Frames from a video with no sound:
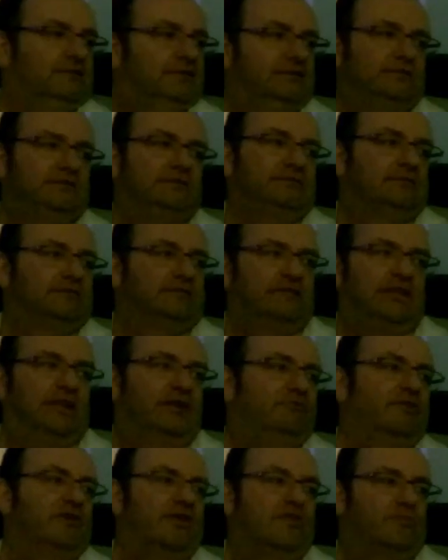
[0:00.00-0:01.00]
And the
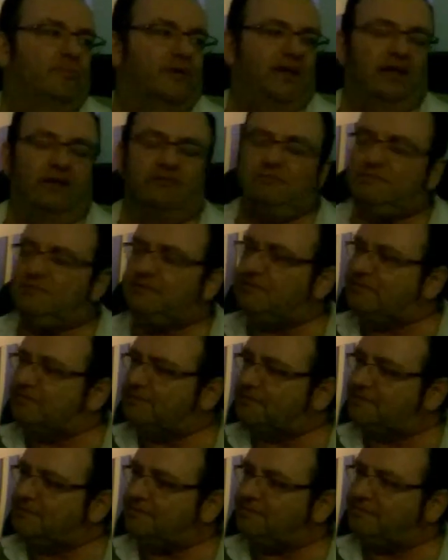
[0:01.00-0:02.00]
Panerai. Keep the
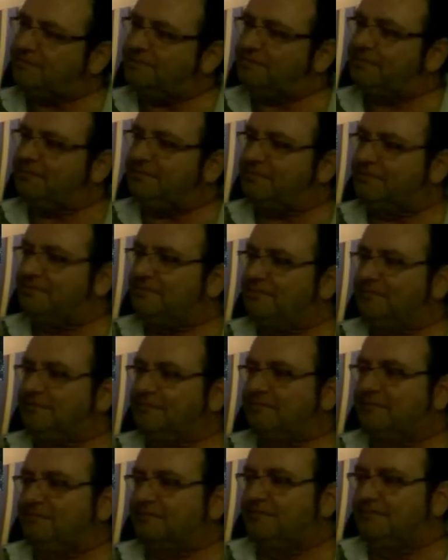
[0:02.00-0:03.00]
IWC. It's unsellable.
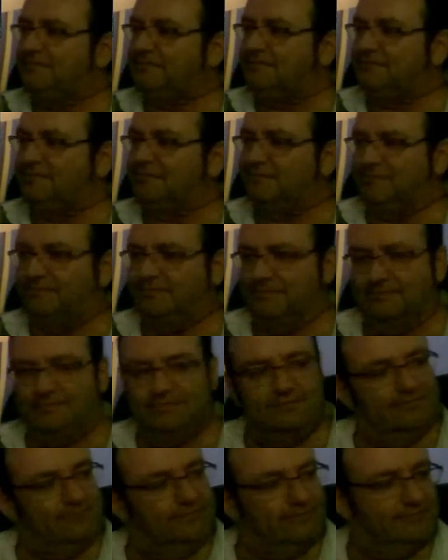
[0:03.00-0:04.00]
Do you have
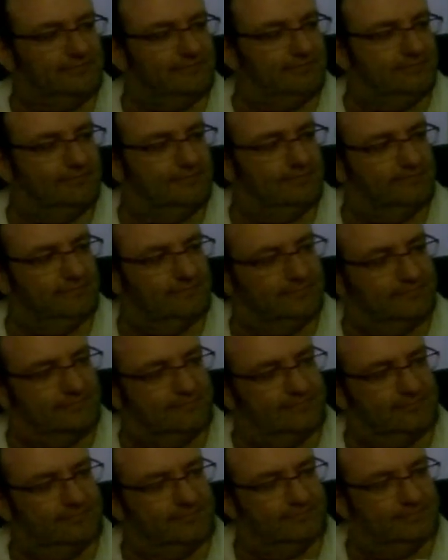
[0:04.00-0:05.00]
any idea how hard it
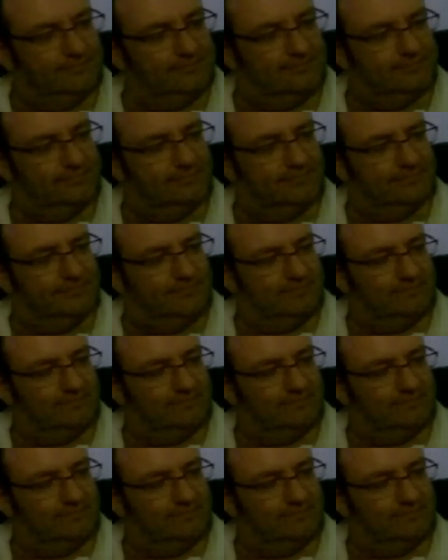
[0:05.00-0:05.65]
is to sell a Pam?